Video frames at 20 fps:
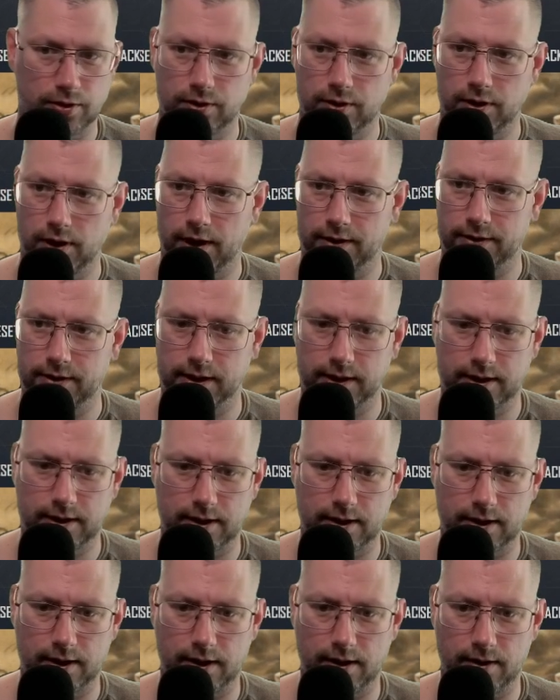think,
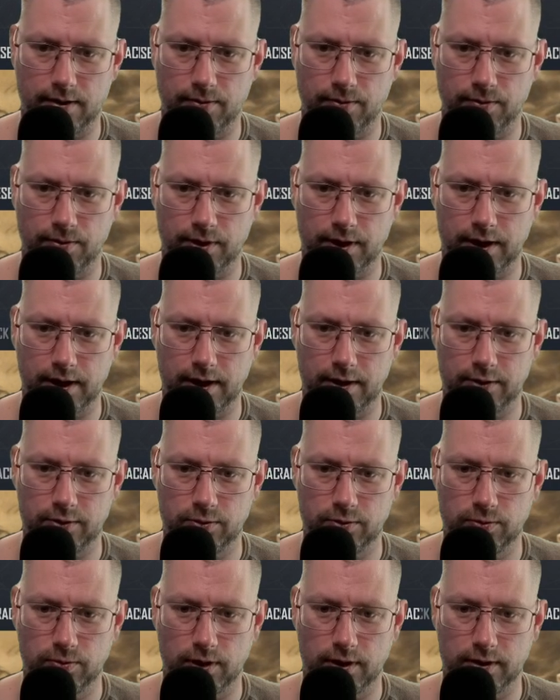can I do
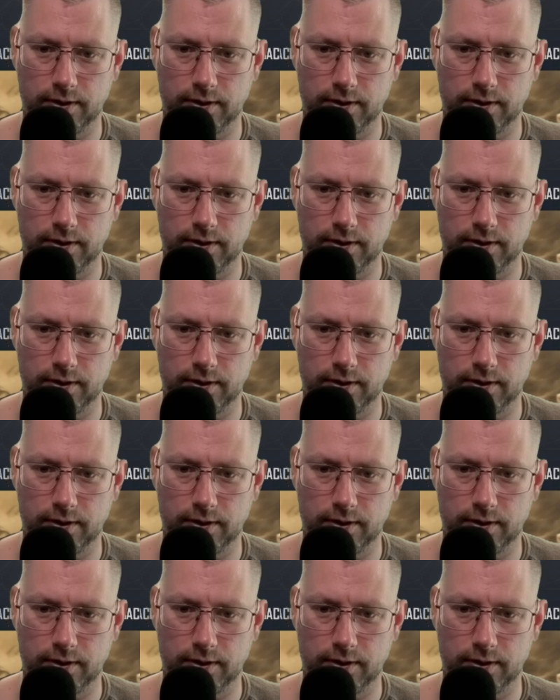one?